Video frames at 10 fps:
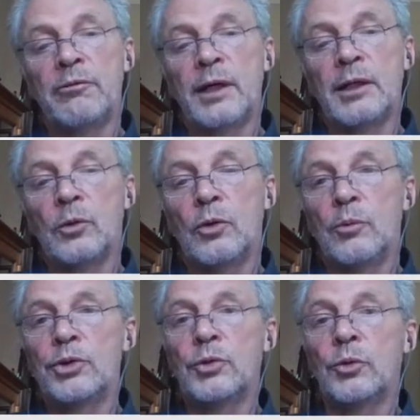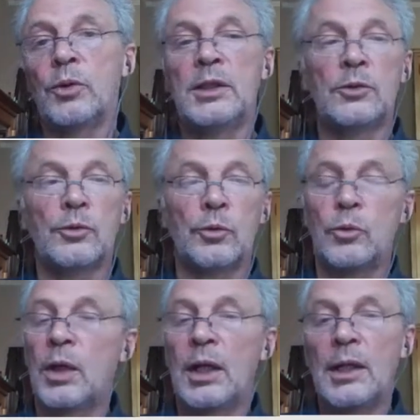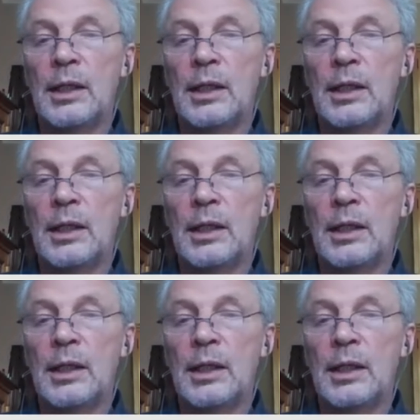find almost the whole year through